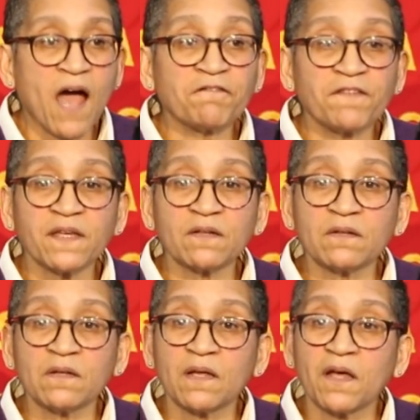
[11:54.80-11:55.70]
I
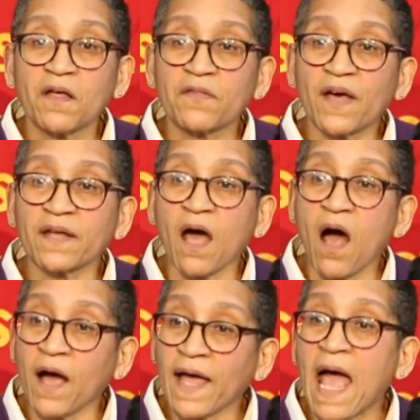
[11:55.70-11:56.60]
feel that
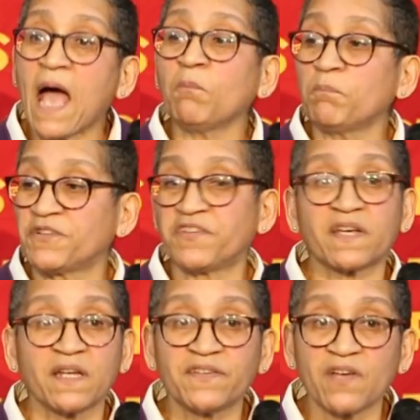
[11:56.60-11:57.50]
I am
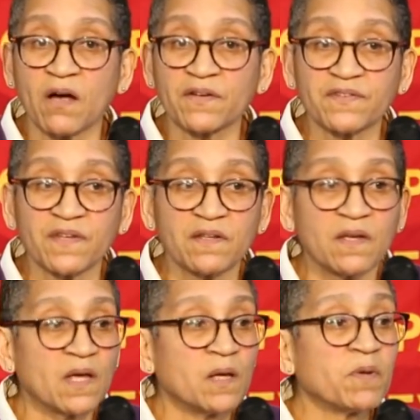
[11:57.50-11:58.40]
particularly
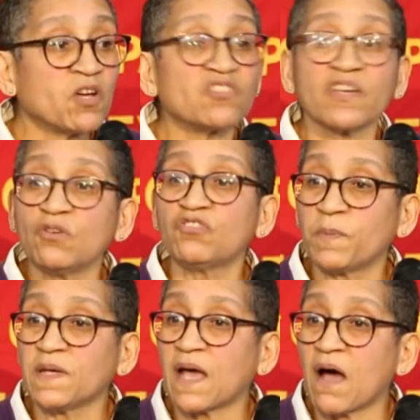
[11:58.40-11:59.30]
targeted because I do
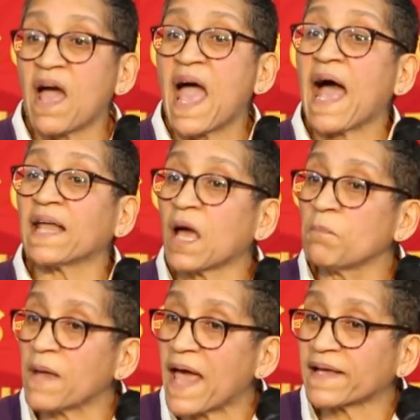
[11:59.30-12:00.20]
speak out and
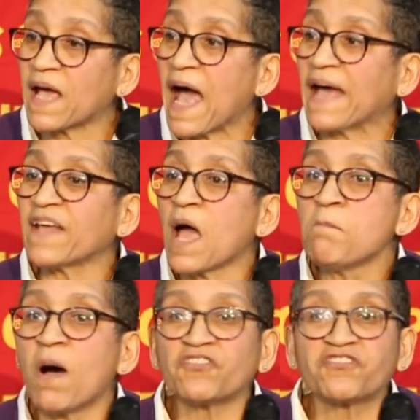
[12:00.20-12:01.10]
I'm black, and I
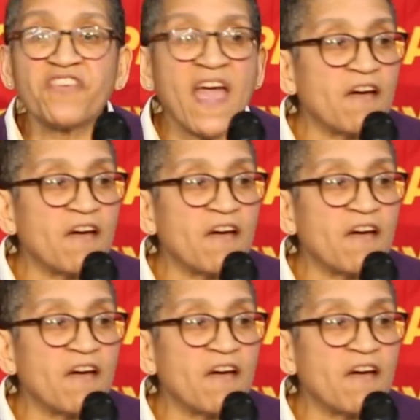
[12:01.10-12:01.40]
must